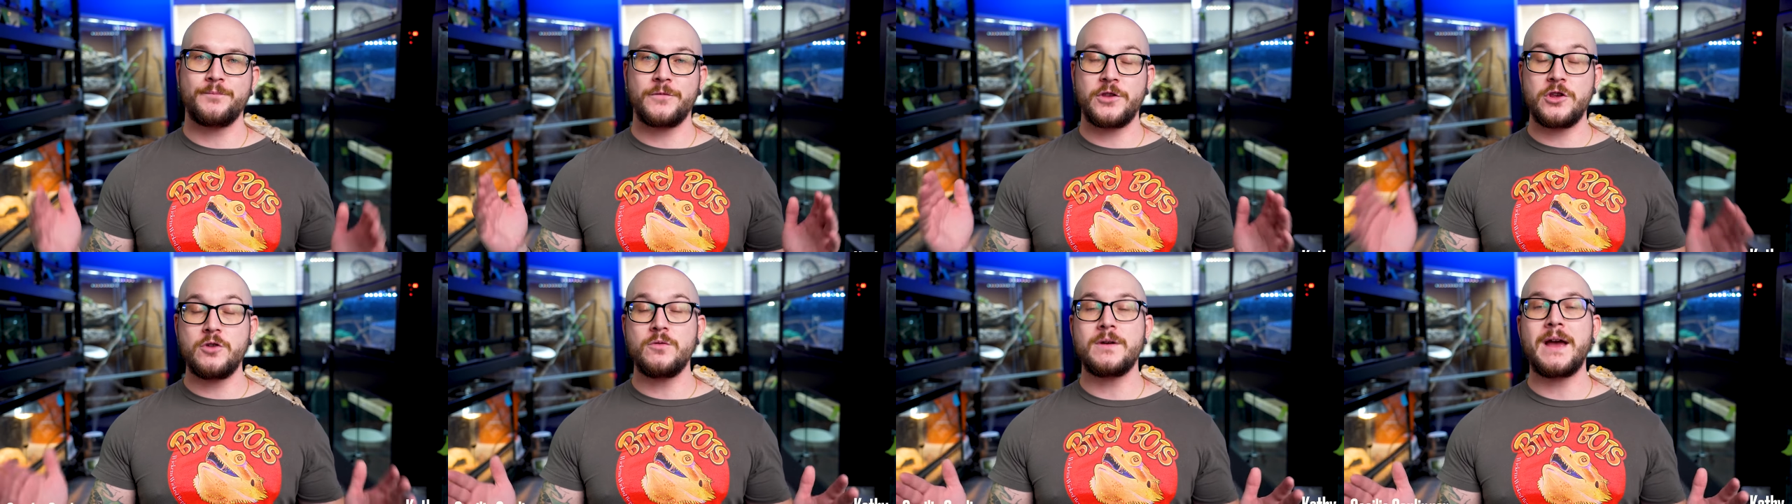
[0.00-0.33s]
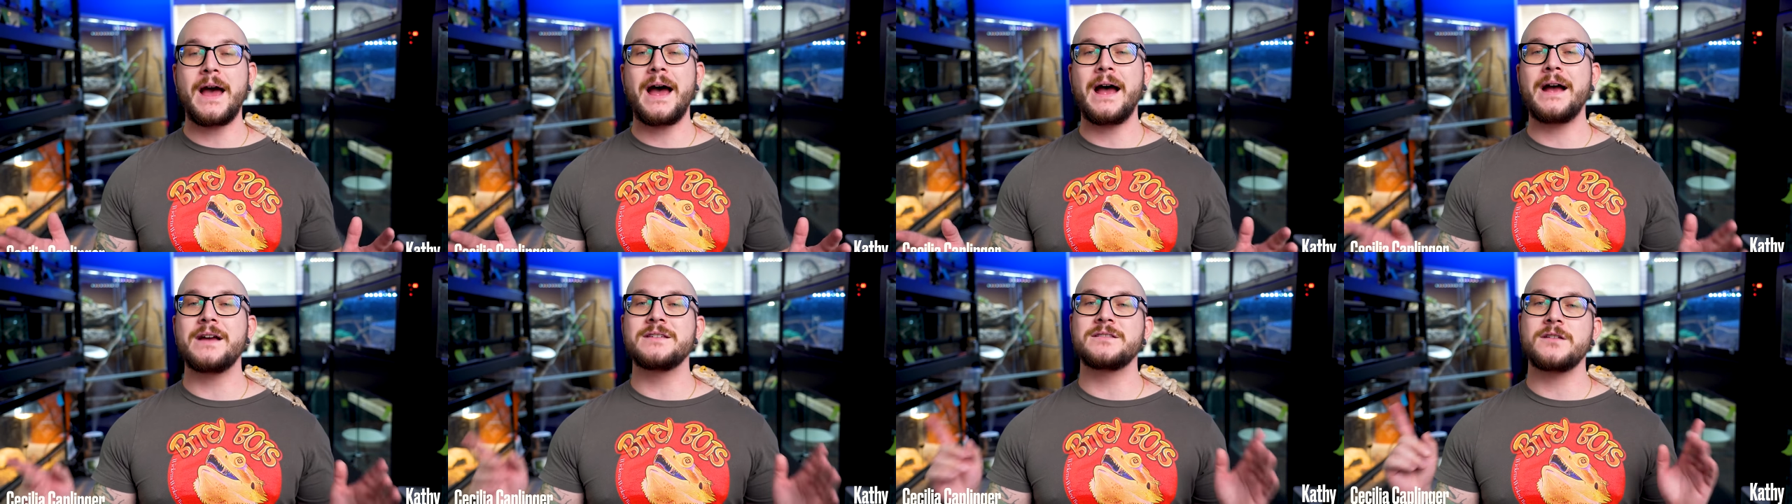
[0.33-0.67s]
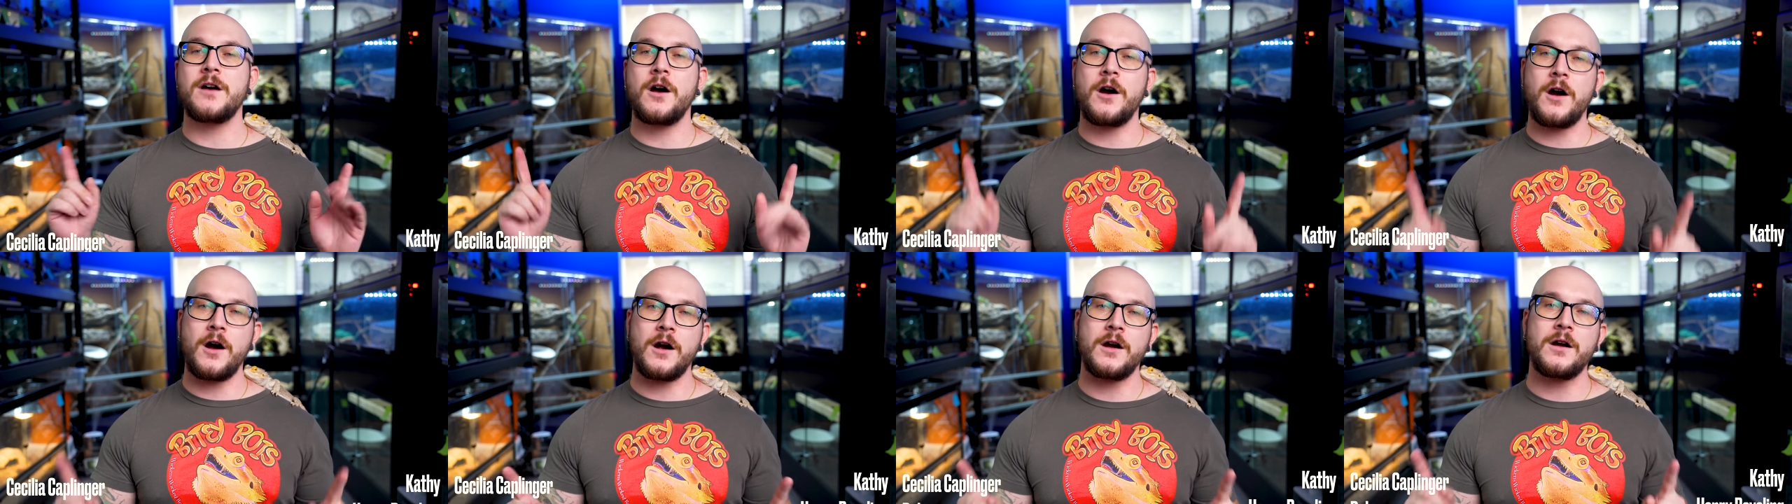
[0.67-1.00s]
You guys
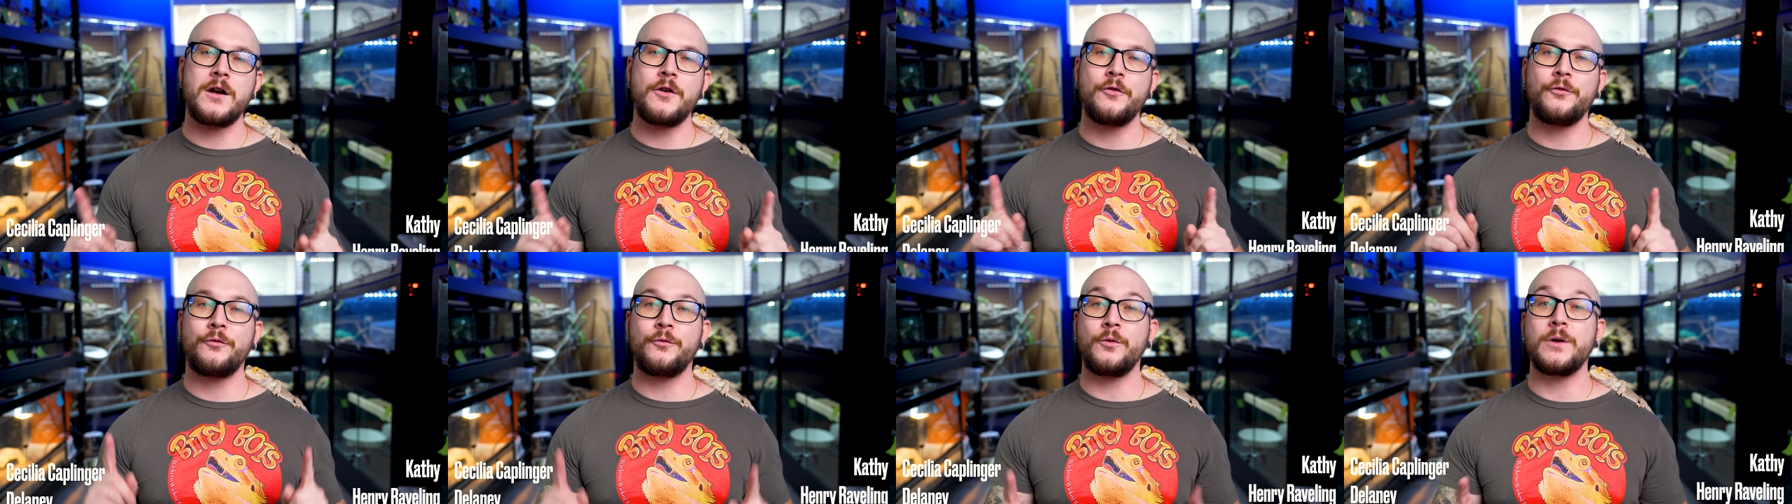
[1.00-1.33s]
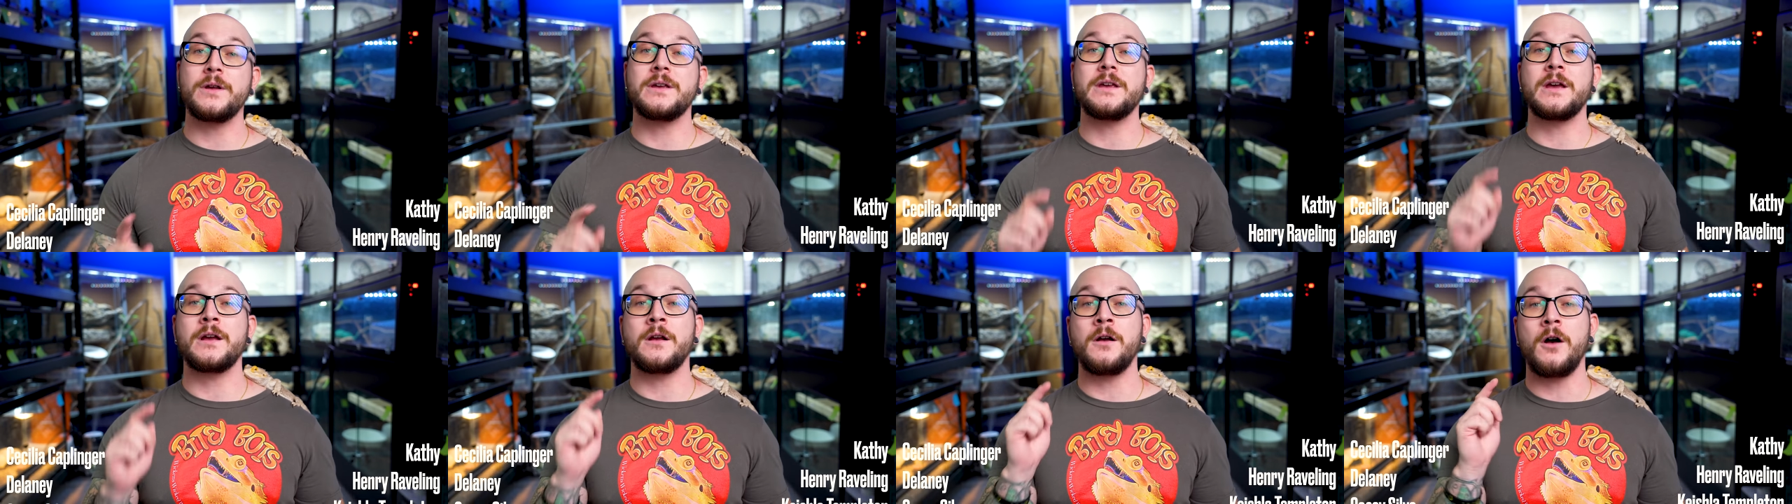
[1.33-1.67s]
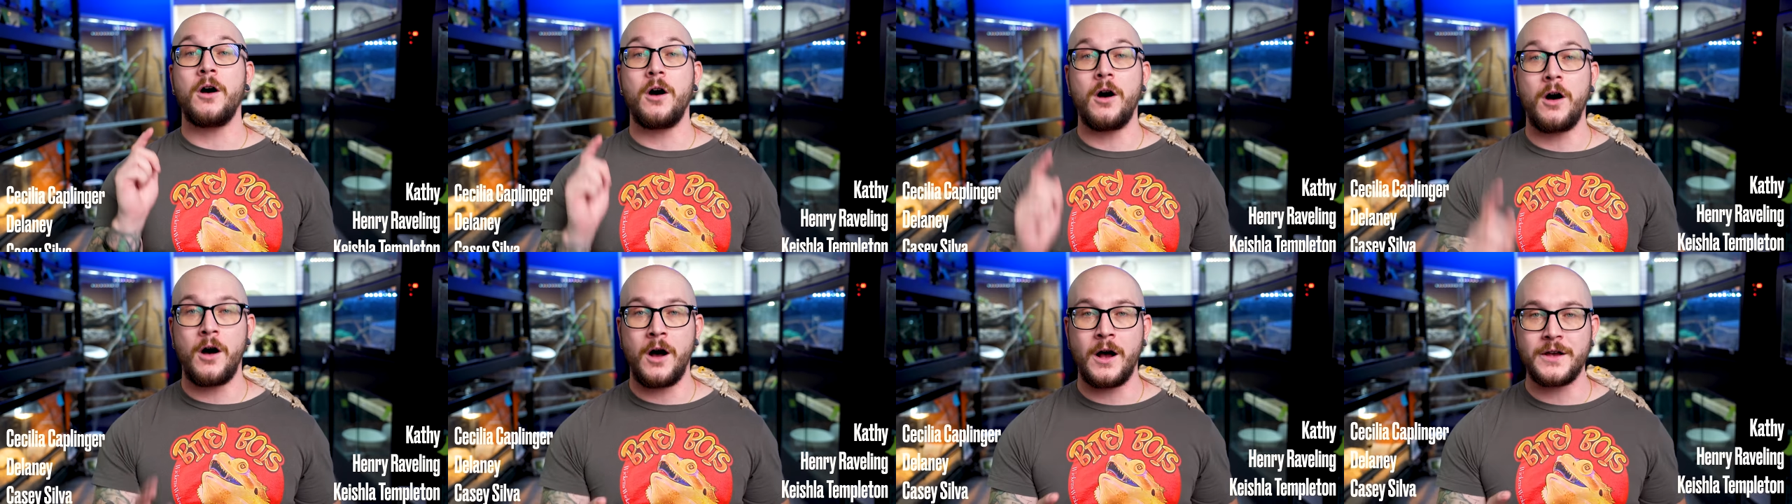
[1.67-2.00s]
are freaking
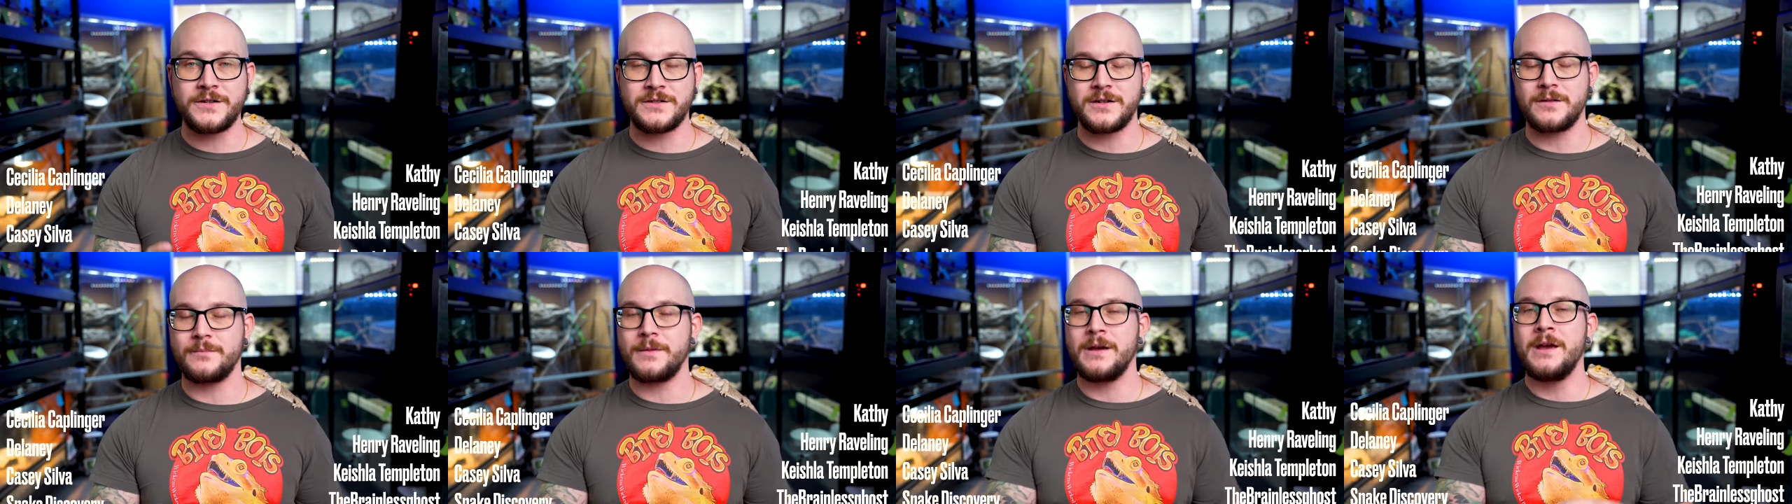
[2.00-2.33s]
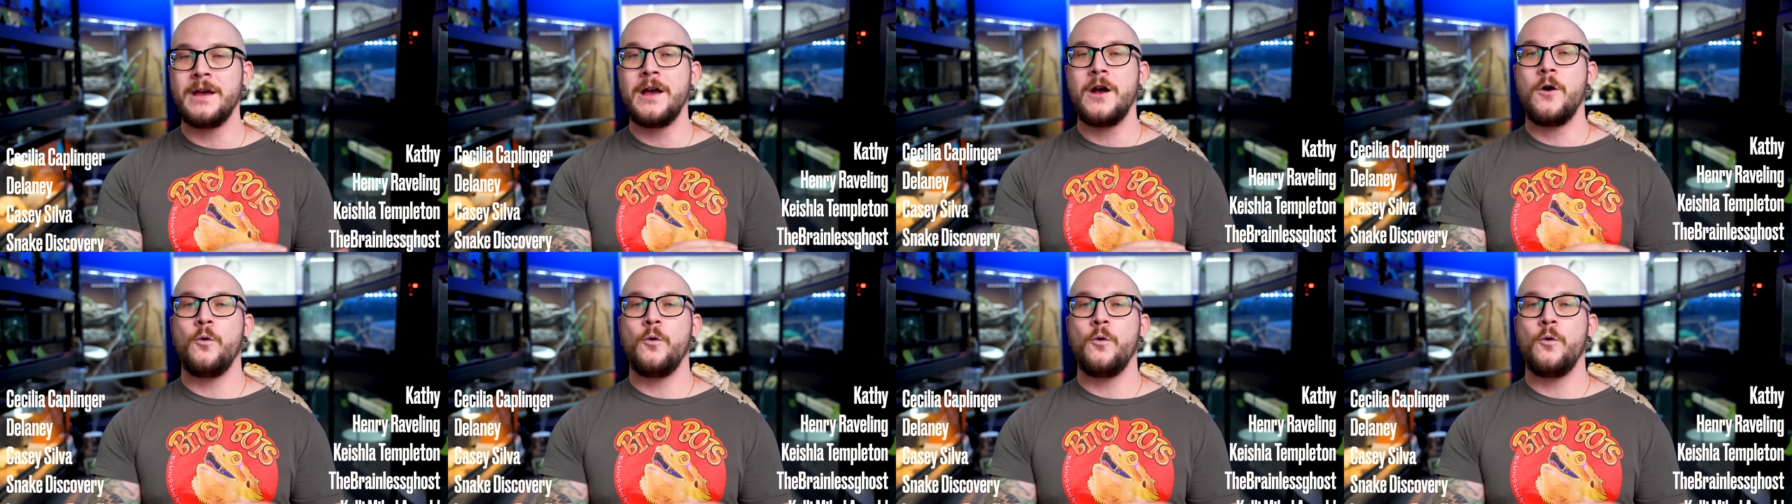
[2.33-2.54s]
awesome.